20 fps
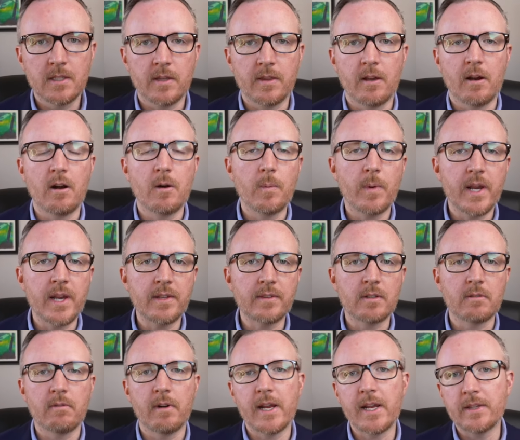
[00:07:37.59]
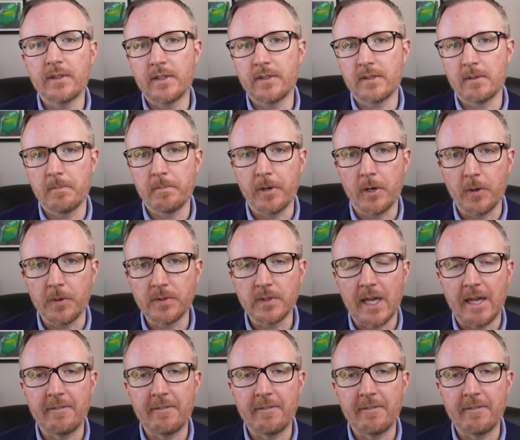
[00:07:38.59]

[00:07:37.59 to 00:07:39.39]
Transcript: Now, there are ways to raise this in post.